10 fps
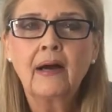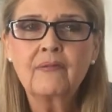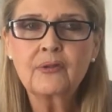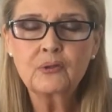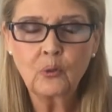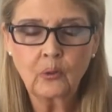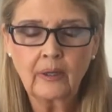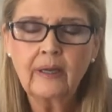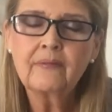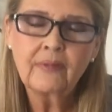of the
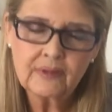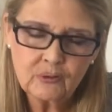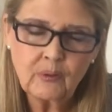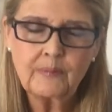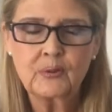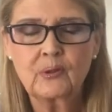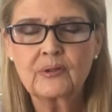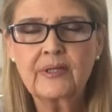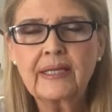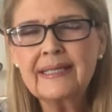Torah, of the
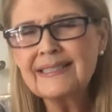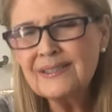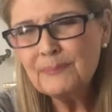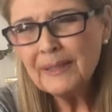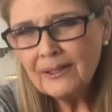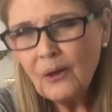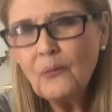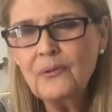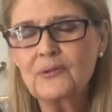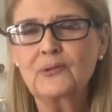scriptures, that is
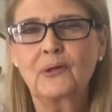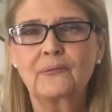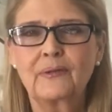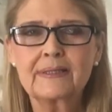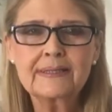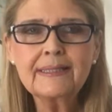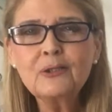below the surface.